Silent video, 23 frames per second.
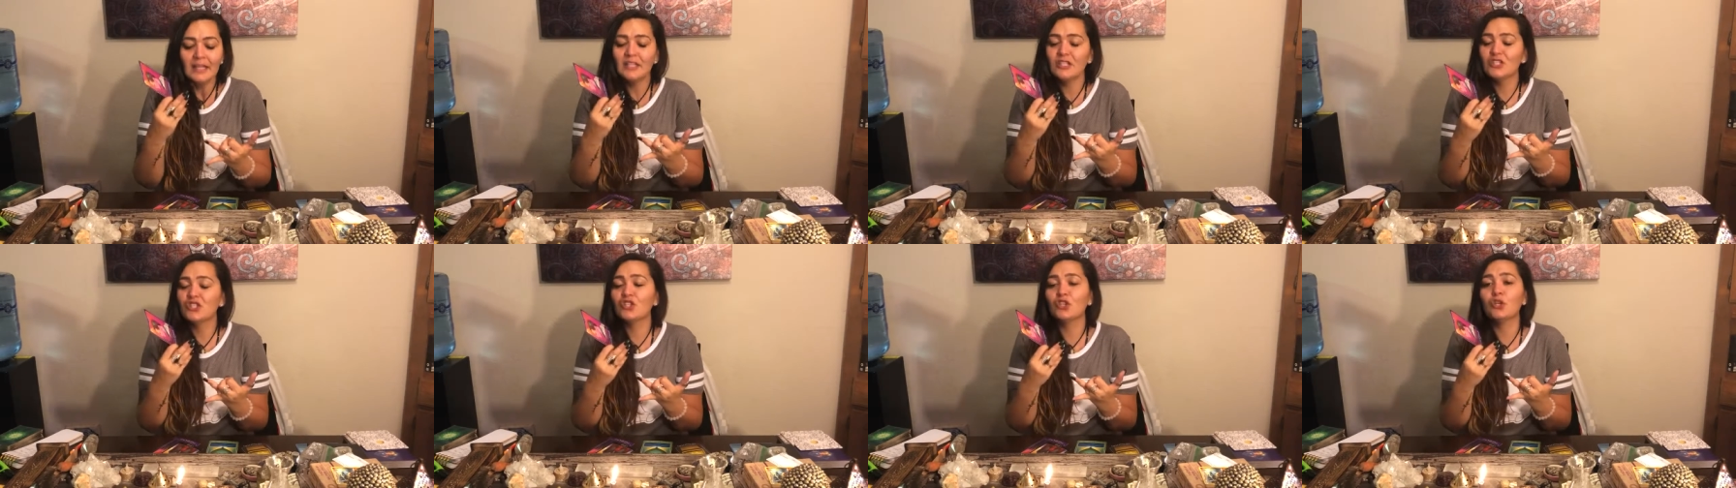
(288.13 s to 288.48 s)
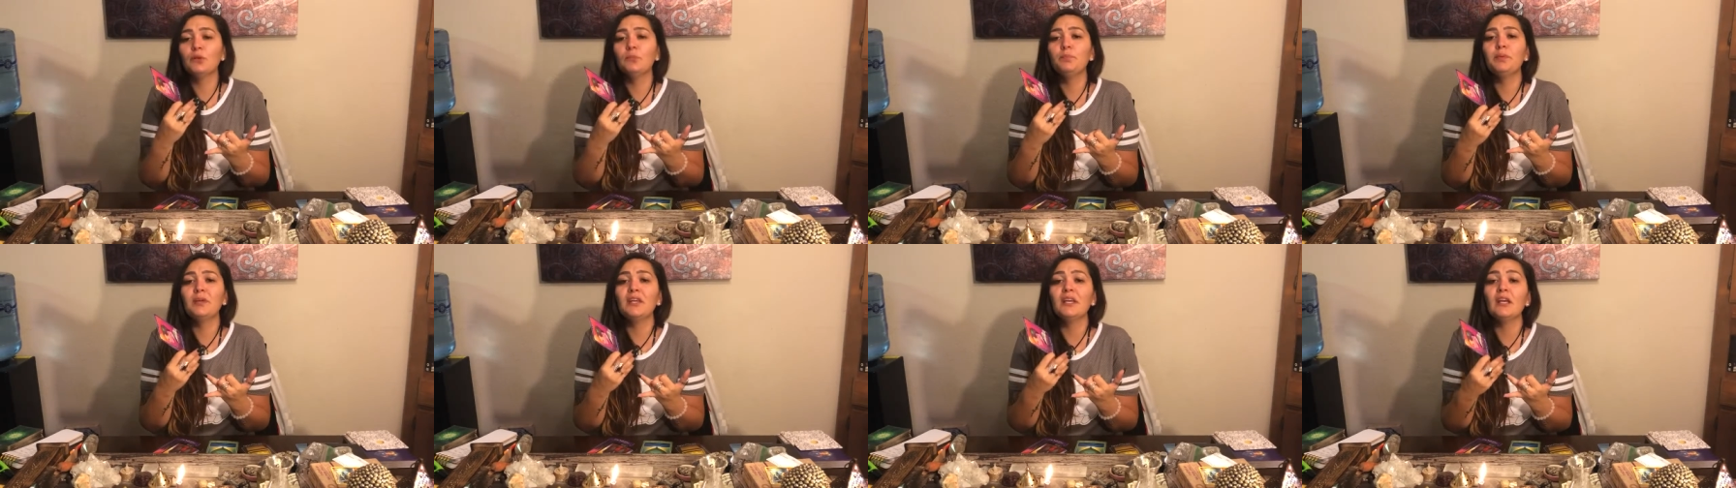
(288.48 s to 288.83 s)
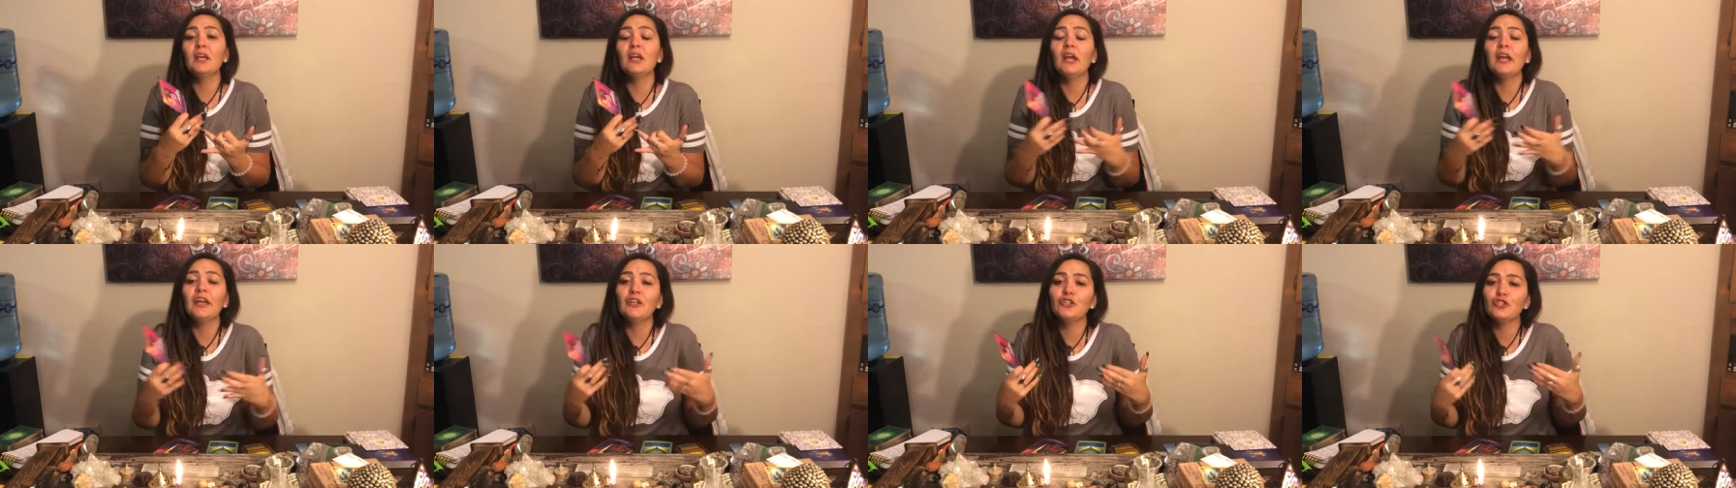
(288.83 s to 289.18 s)
This could
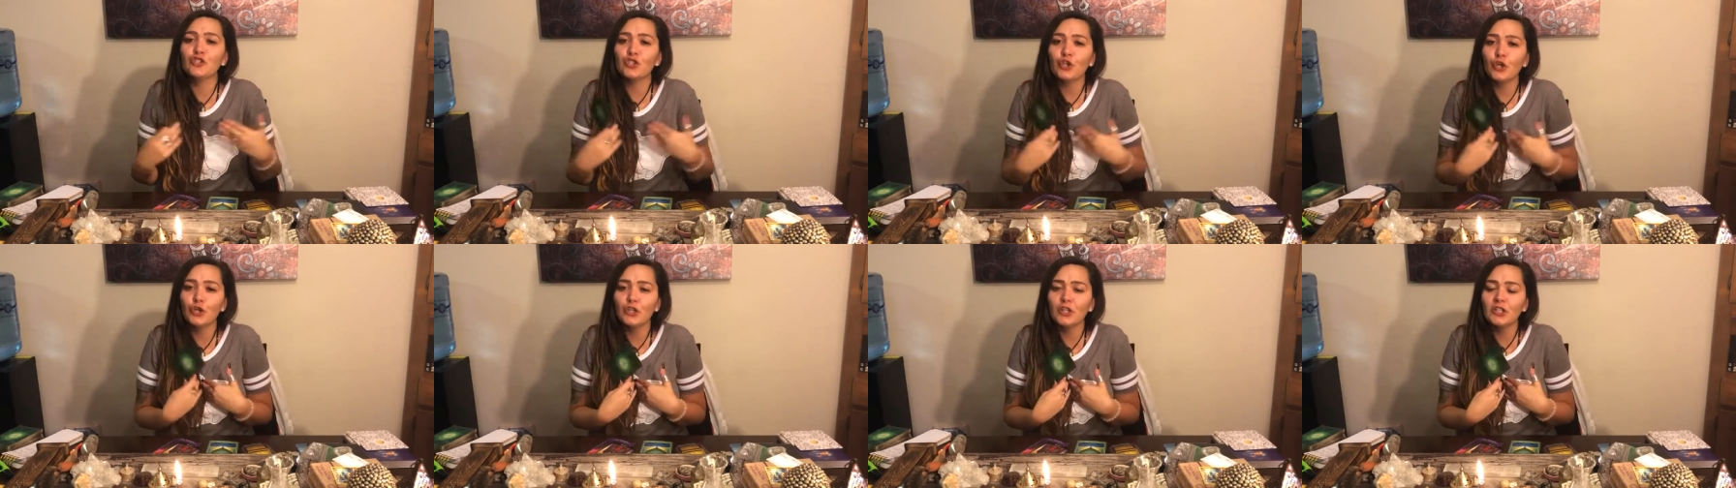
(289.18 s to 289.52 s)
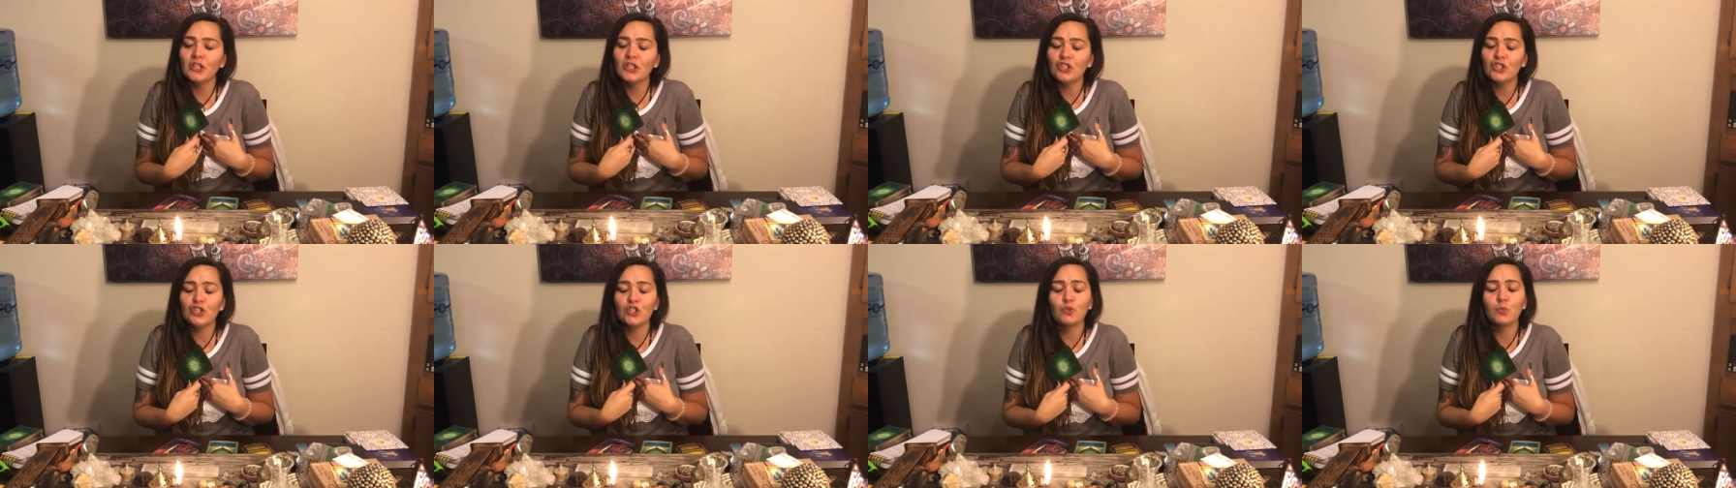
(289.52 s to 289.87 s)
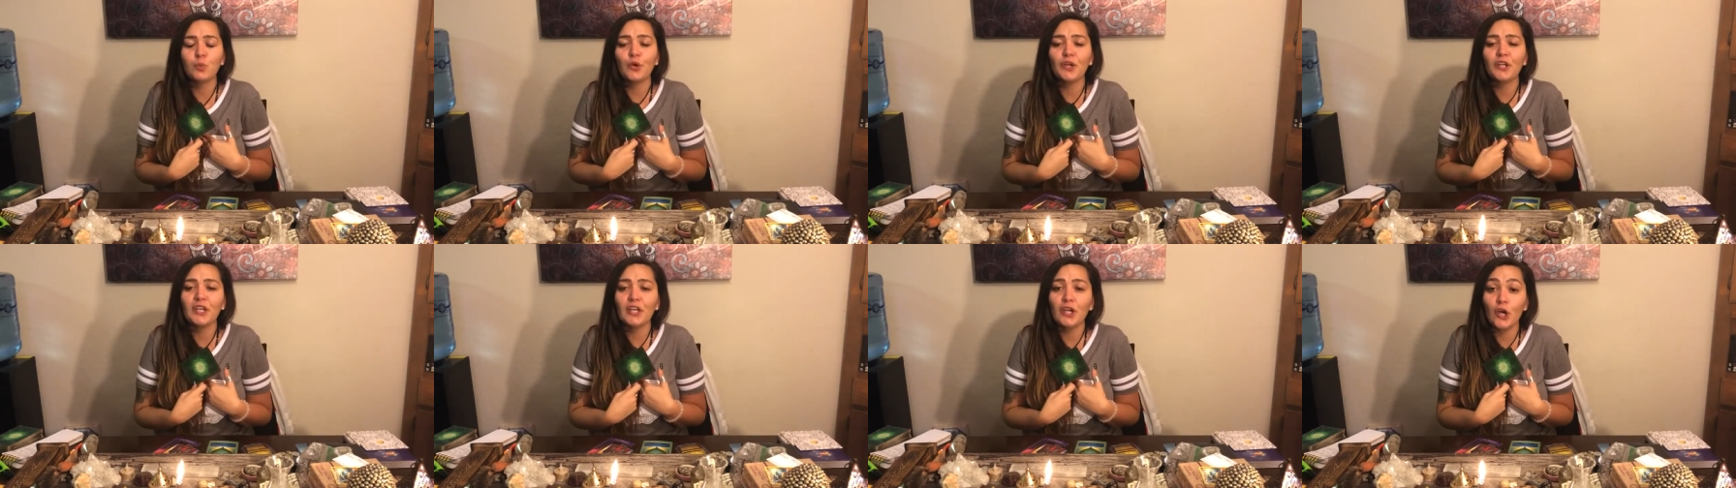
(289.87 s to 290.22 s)
be internally just
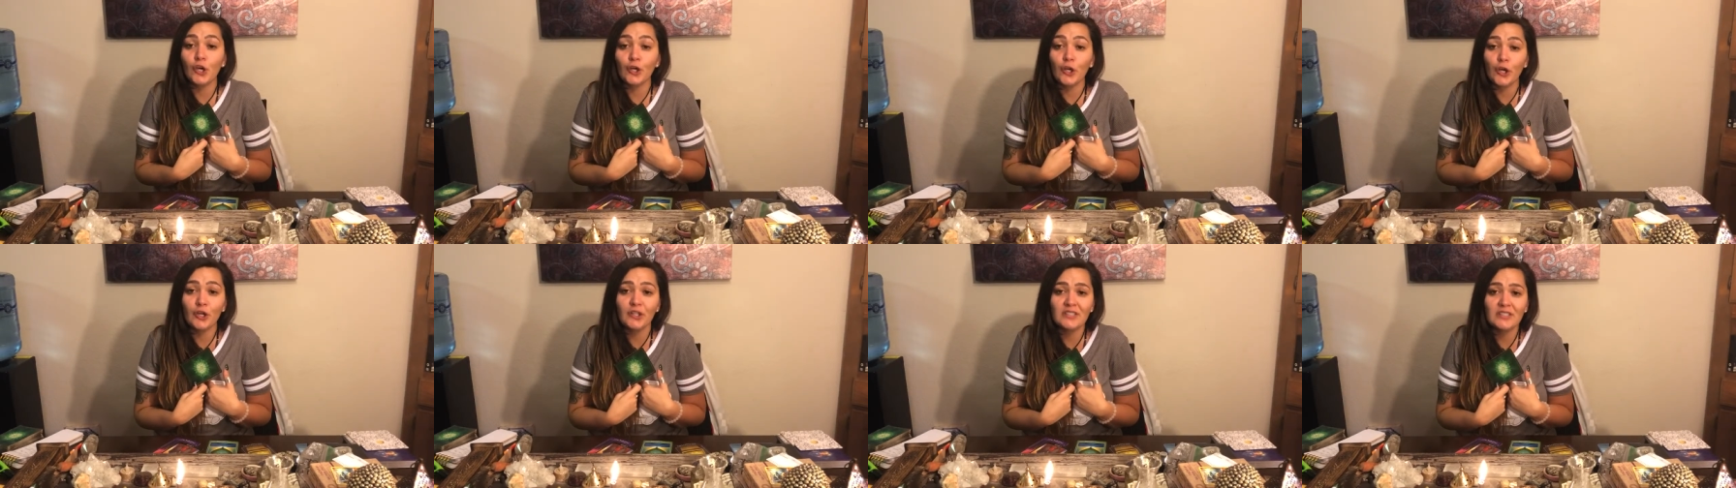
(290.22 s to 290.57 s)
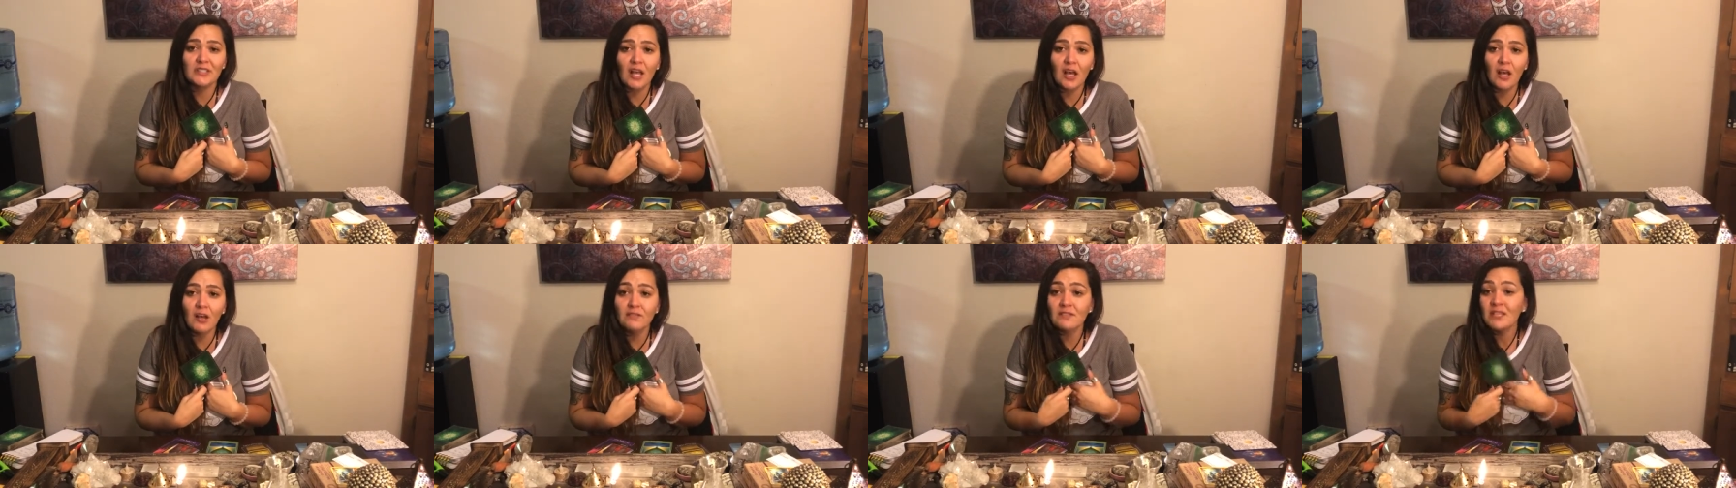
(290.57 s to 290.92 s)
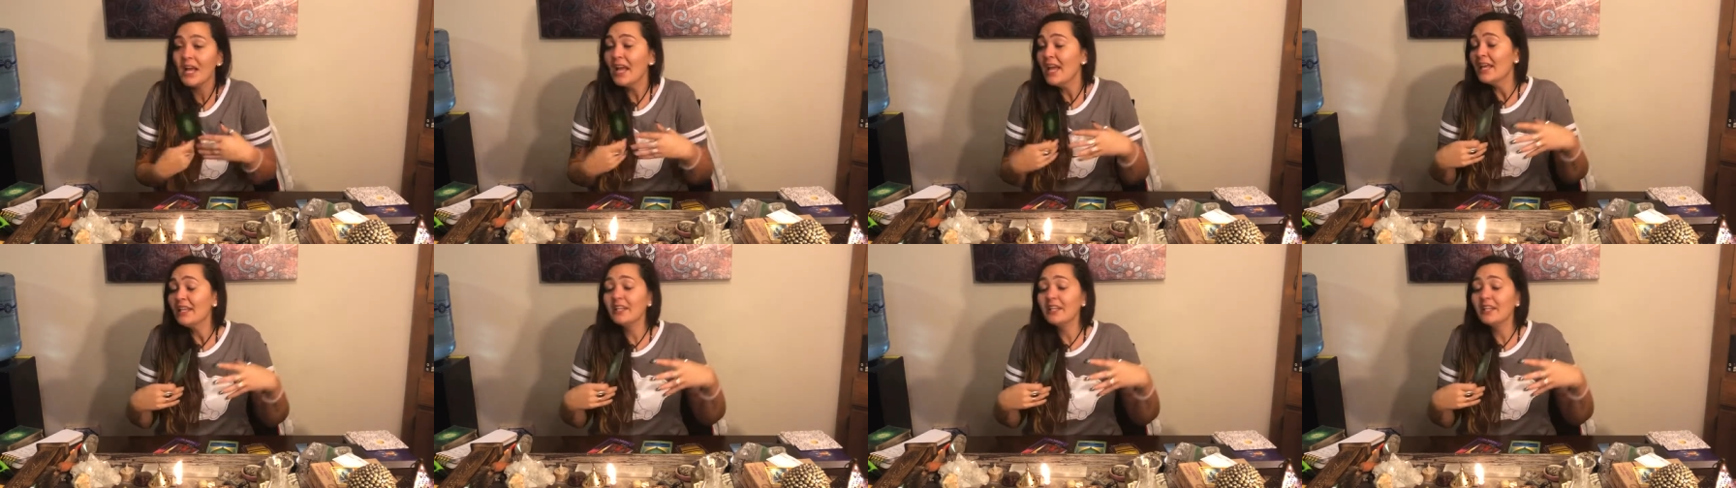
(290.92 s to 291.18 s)
working on ourselves.